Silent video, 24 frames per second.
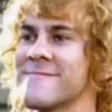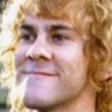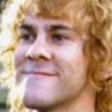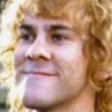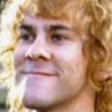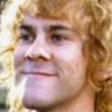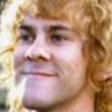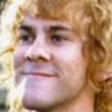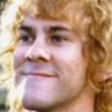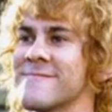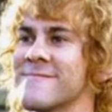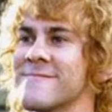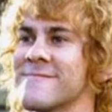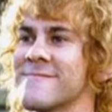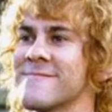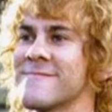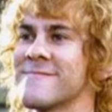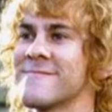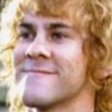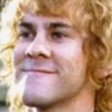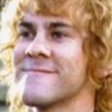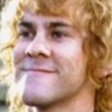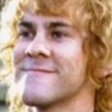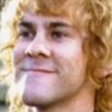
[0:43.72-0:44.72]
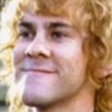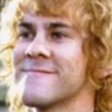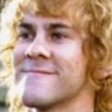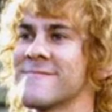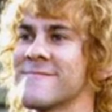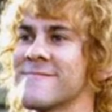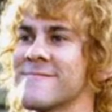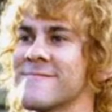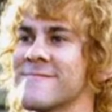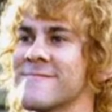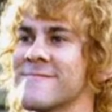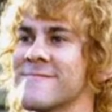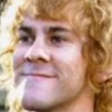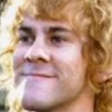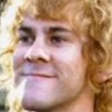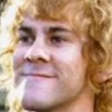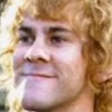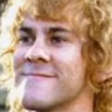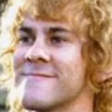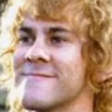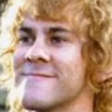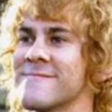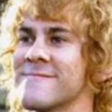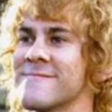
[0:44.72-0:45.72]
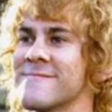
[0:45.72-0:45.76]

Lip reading: The person shown says nothing.